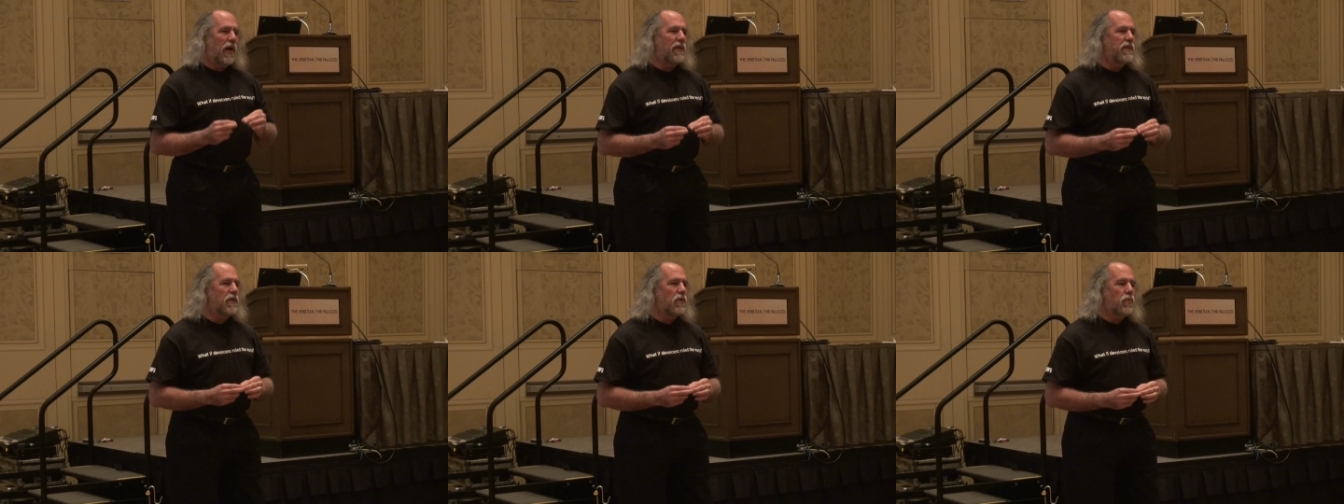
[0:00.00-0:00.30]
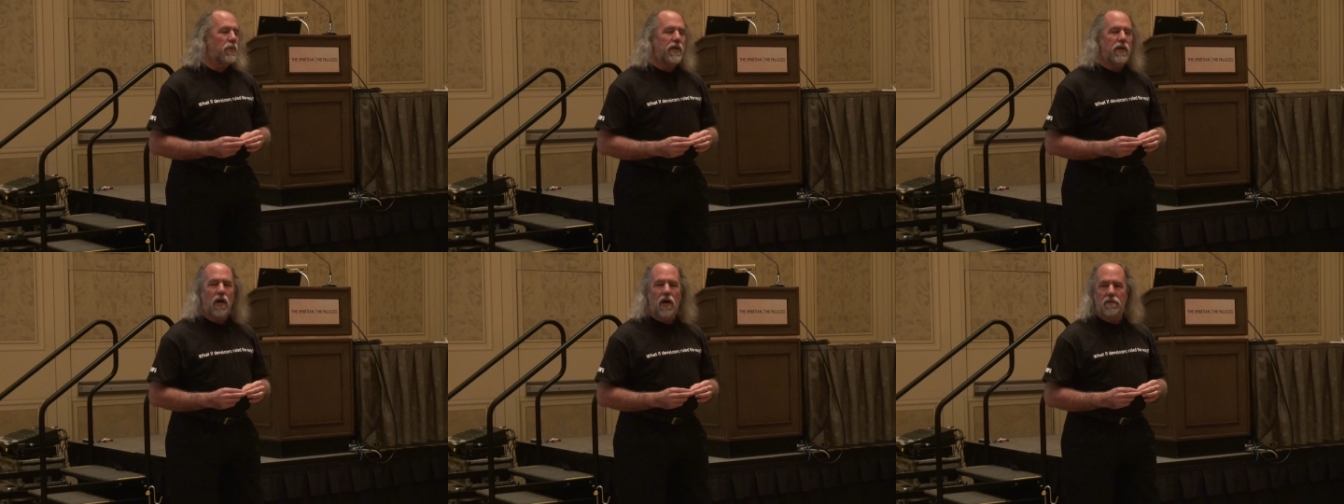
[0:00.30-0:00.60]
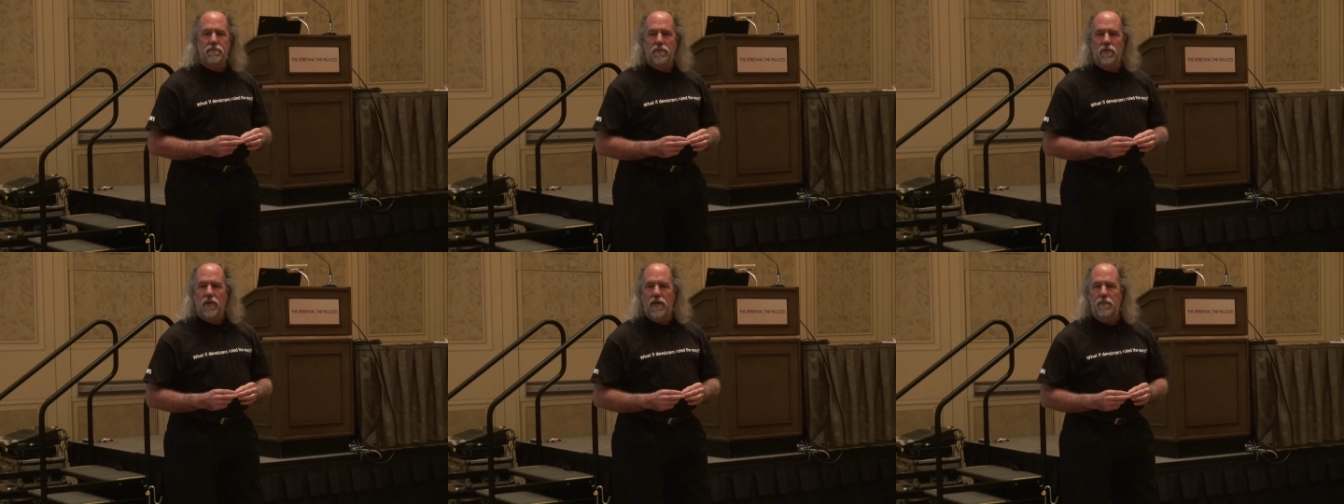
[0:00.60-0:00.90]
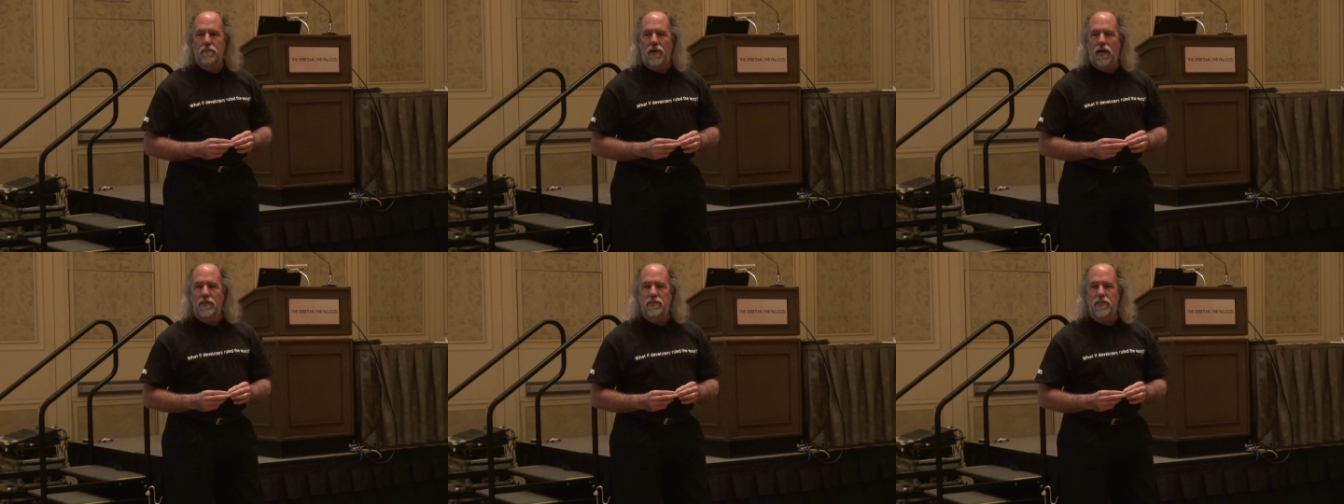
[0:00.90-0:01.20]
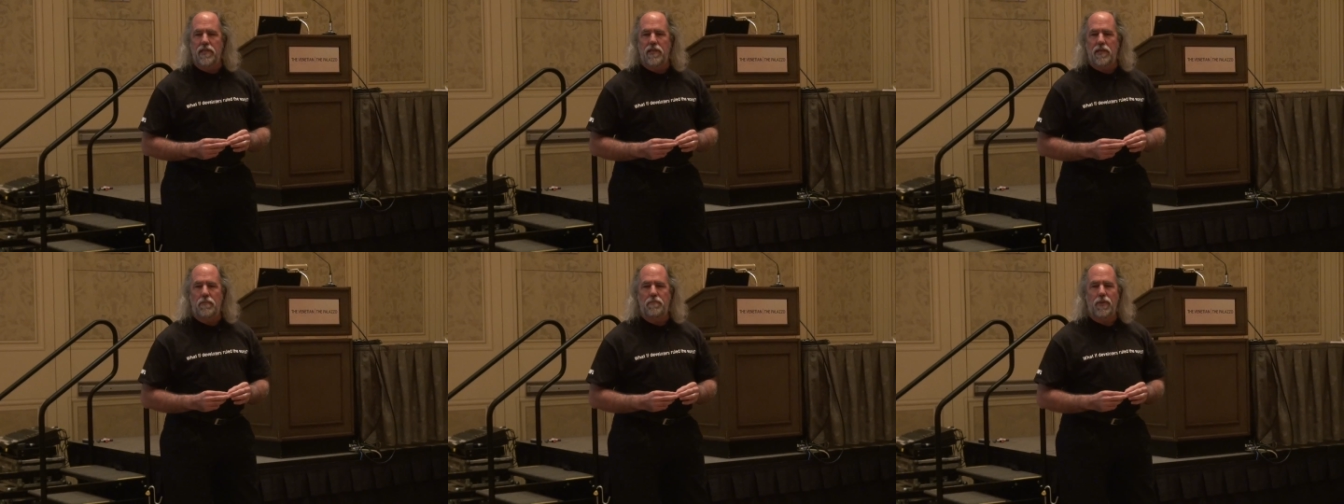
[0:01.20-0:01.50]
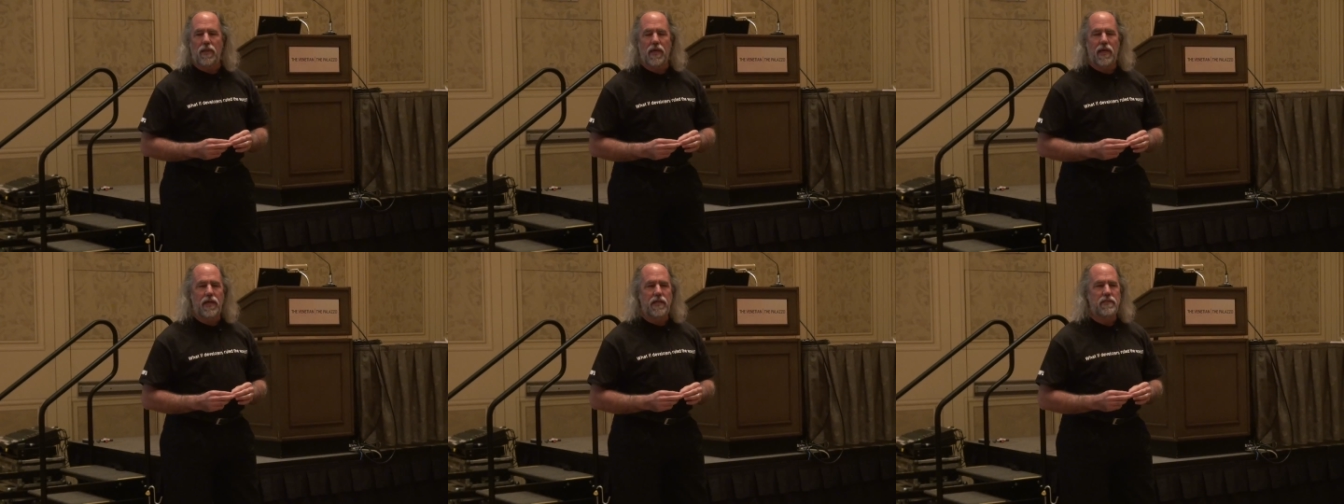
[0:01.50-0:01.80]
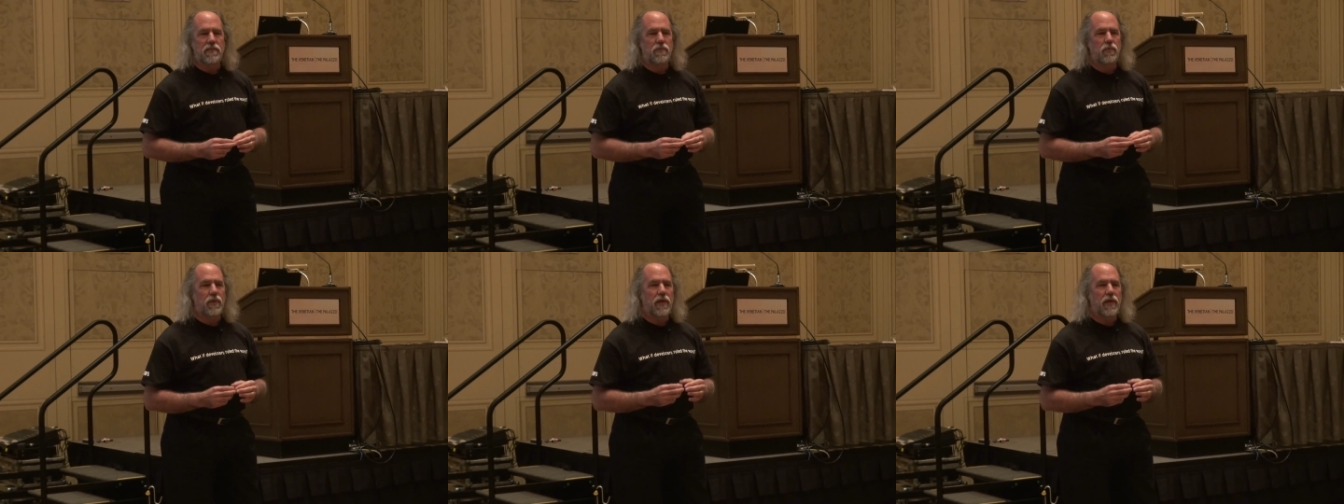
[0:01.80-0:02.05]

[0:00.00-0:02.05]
rather, we are very much in a place